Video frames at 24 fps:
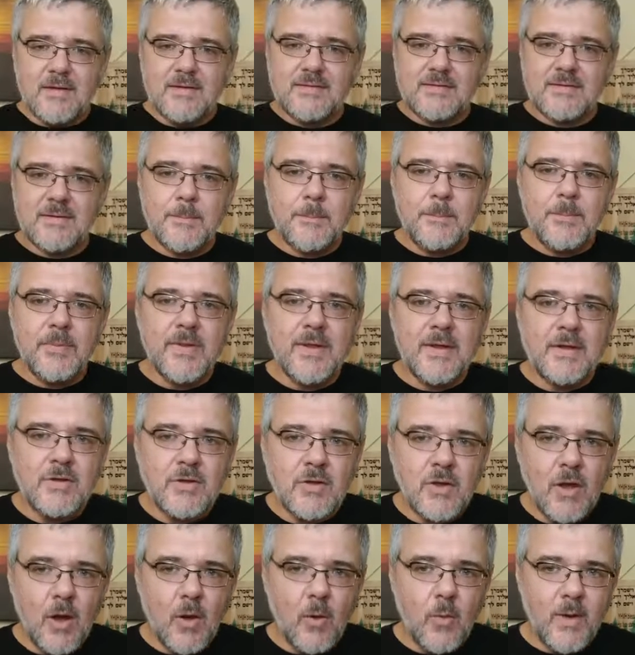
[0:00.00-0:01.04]
Simply
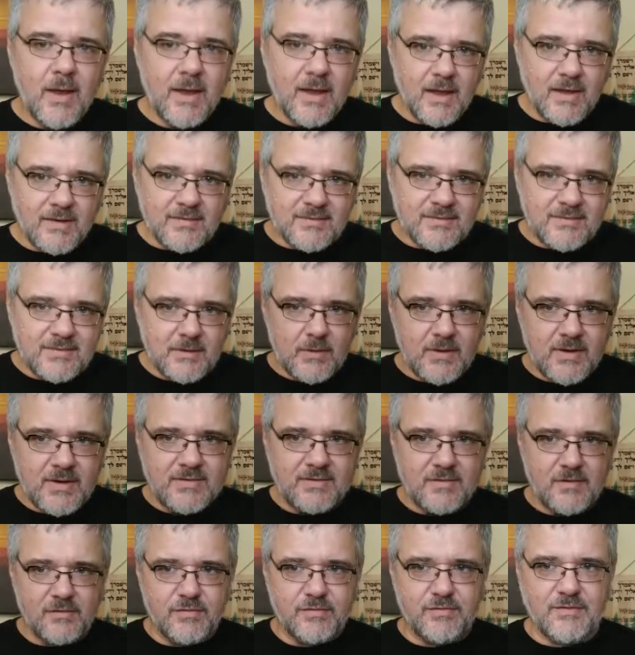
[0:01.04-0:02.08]
knowing a
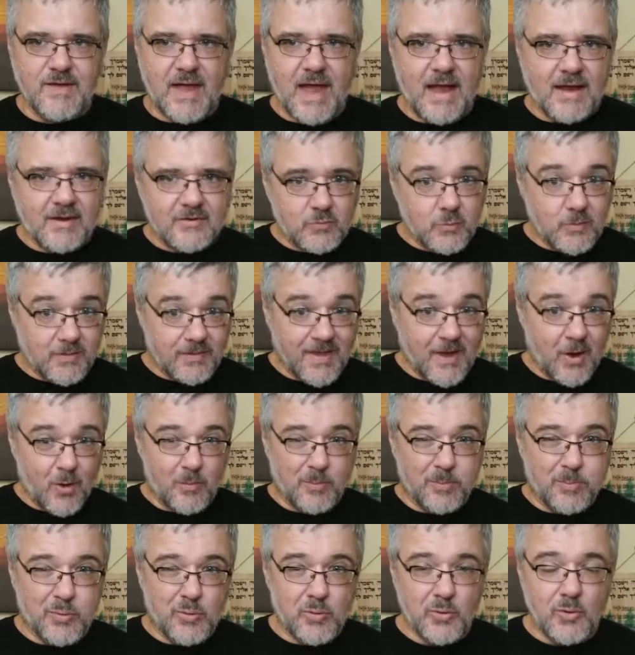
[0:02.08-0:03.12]
series of facts
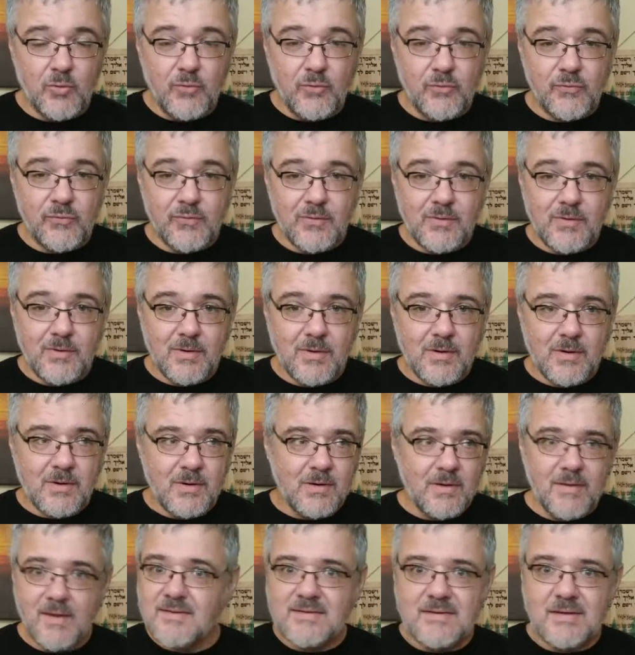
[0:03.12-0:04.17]
without proof,
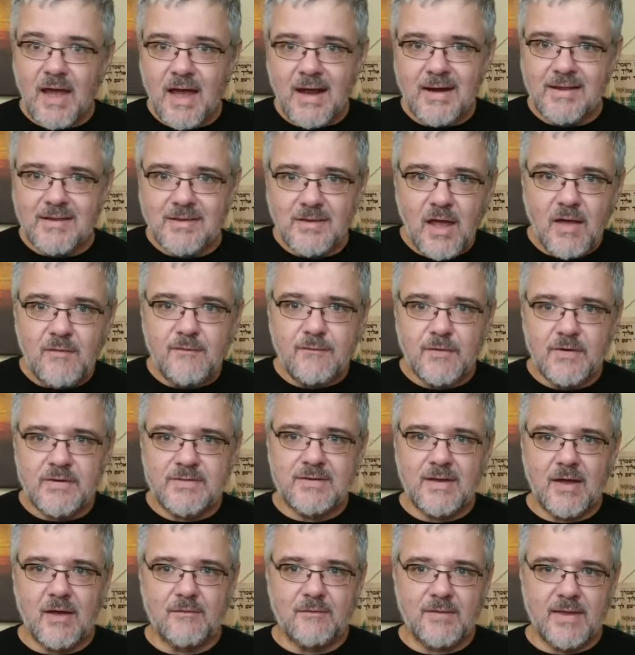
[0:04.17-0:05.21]
that's not enough for
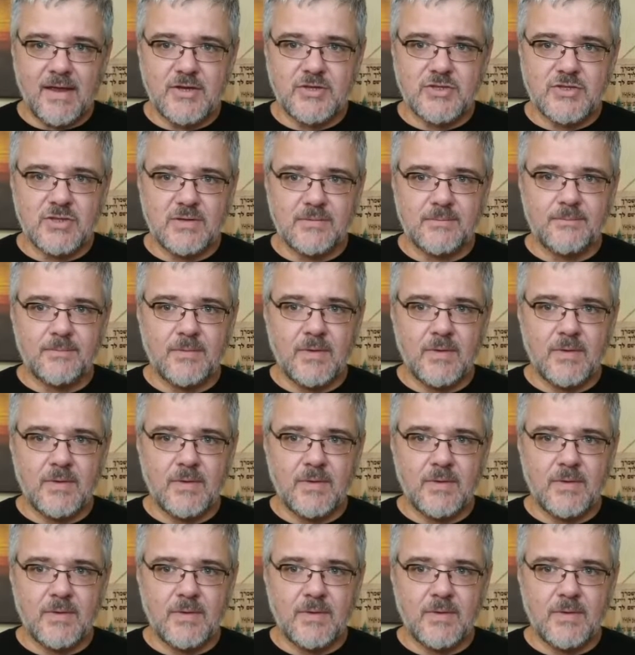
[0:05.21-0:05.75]
salvation.